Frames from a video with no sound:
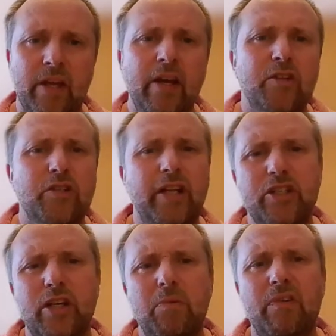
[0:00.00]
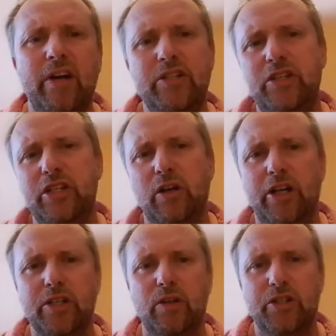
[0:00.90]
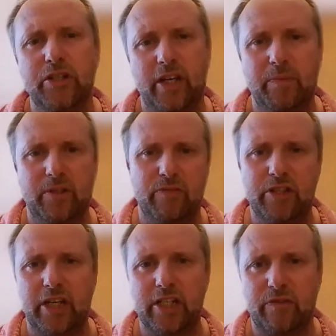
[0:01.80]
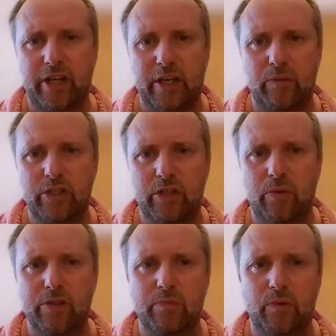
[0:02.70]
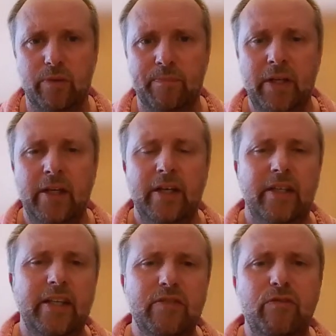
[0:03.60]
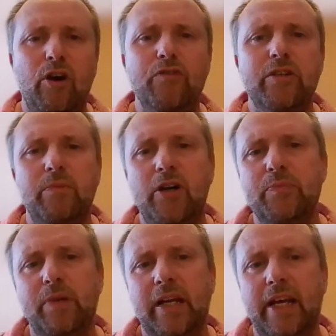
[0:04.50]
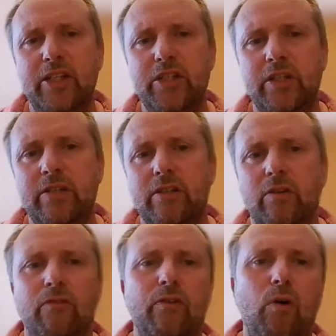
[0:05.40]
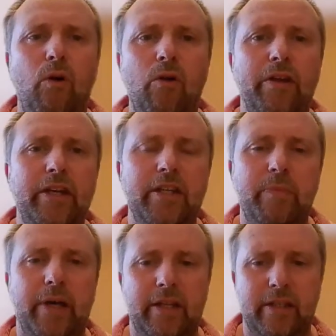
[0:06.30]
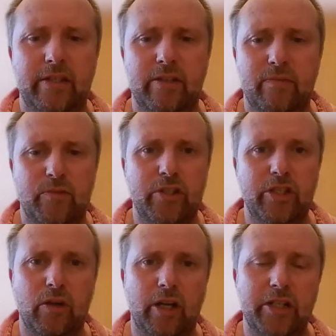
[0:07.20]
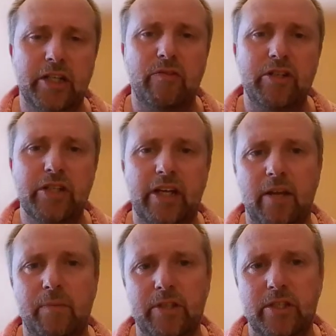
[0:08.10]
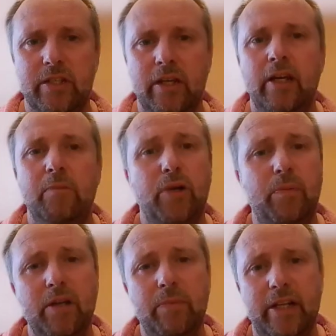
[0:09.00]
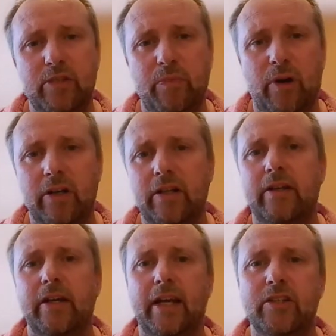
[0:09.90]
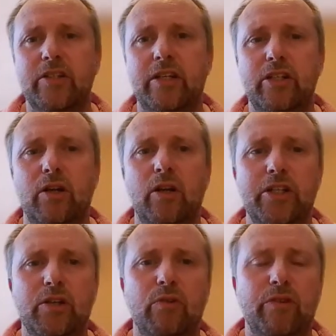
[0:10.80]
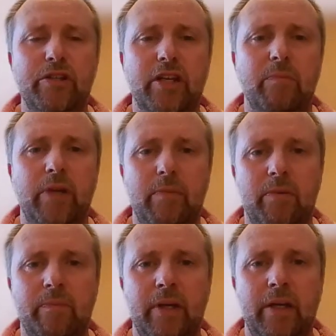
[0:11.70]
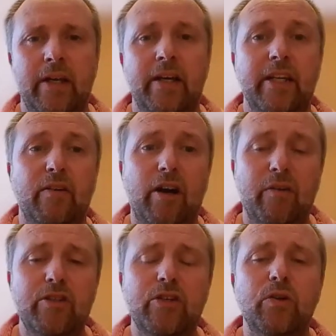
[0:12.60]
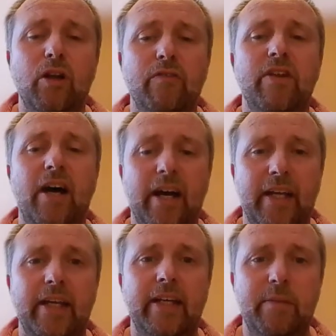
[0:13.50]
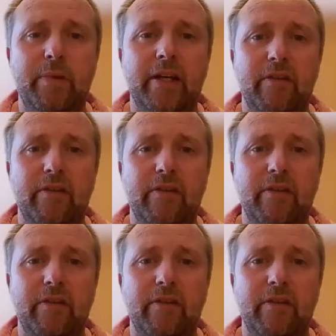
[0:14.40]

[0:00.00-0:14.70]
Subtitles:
So let us summarize the geological assignment of chance of adequacy once more. This involves the multiplication of all independent geologic risk elements, properly benchmarked against their geological risking minimum. There are a total of 9 independent